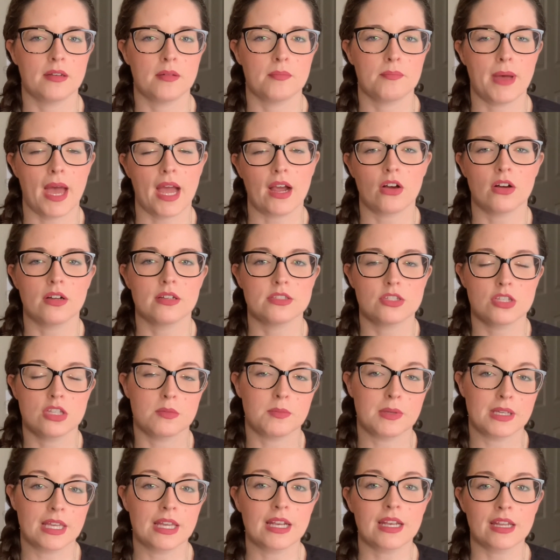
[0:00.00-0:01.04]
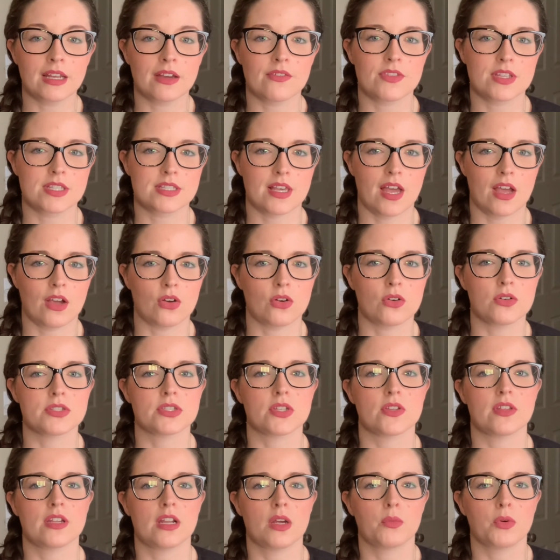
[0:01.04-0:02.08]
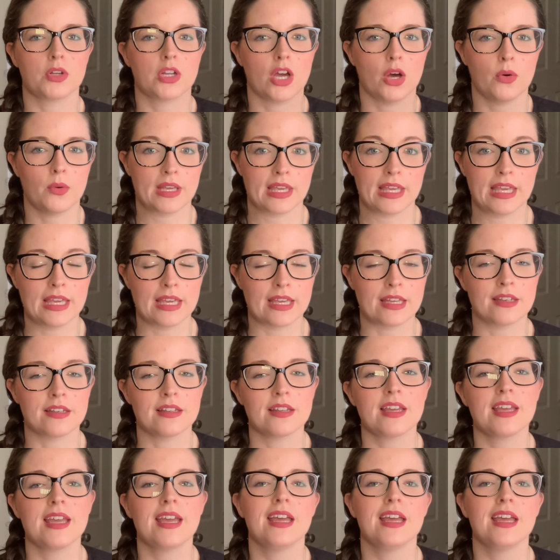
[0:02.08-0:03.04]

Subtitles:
back on to the beginning of the cycle so that it would go again.